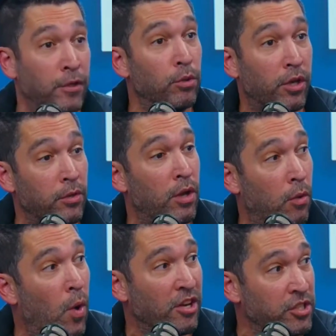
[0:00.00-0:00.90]
If you look in
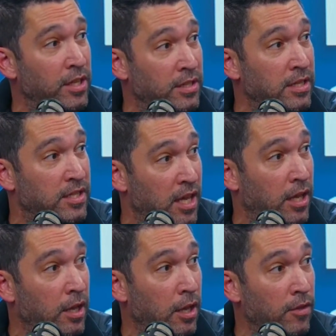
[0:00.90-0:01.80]
uh, Washington
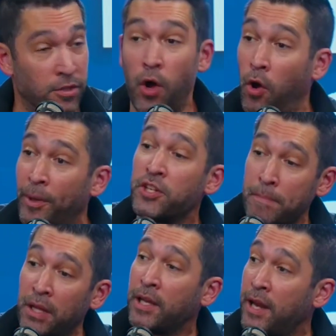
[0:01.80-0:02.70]
D.C., there's a whole
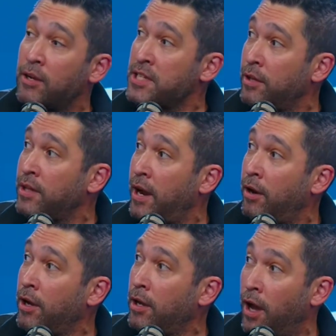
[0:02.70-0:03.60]
bunch of millionaires out
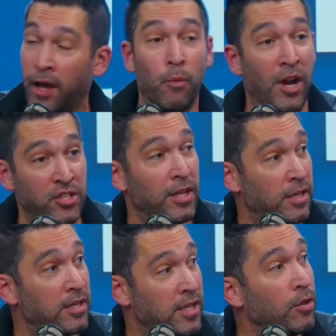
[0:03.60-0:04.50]
there uh, in
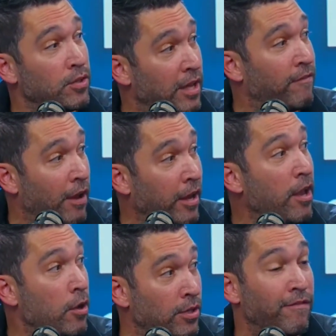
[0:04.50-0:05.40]
Washington D.C. who did very,
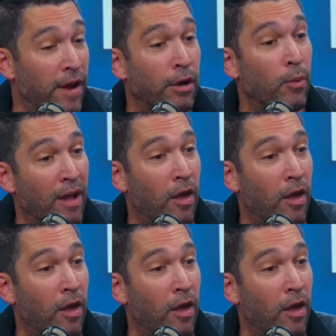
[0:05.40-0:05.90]
yeah. who did very yeah.